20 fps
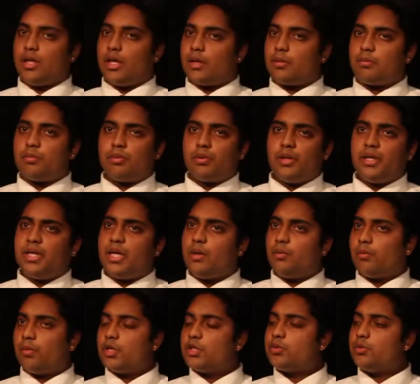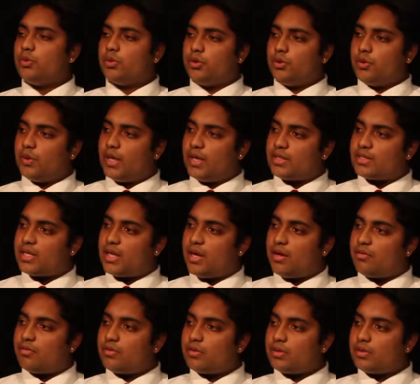pregame ritual do you guys
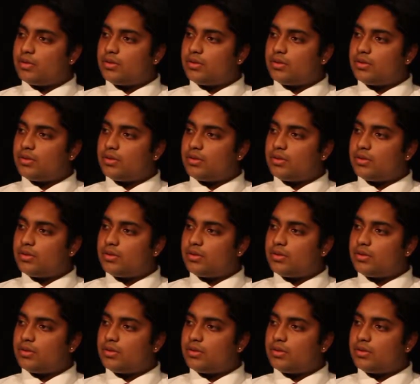have?